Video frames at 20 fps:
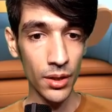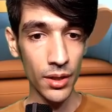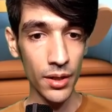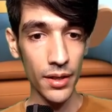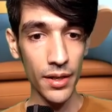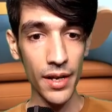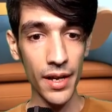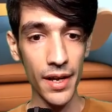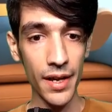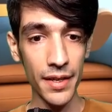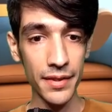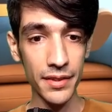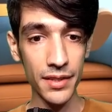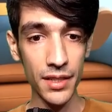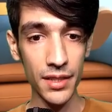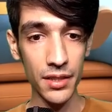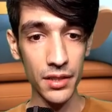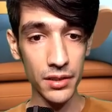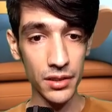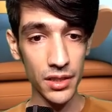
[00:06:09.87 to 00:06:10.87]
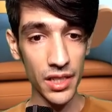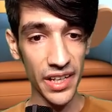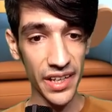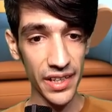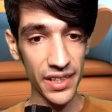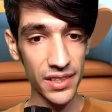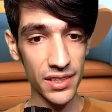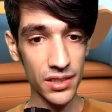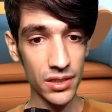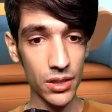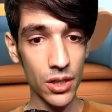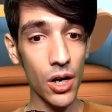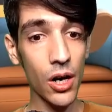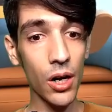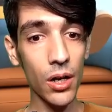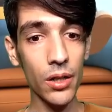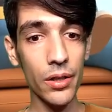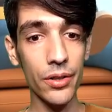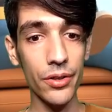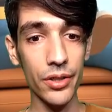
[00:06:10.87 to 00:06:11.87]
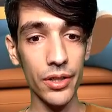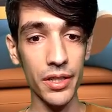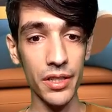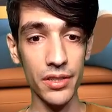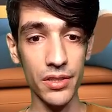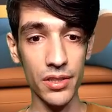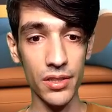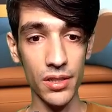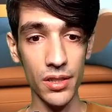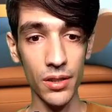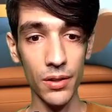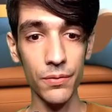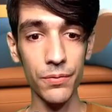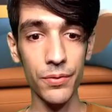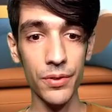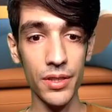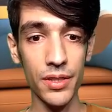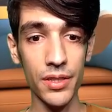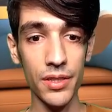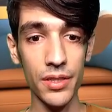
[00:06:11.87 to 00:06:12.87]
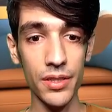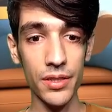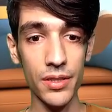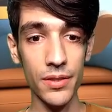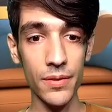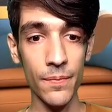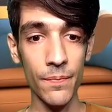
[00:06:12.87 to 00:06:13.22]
And the text color itself is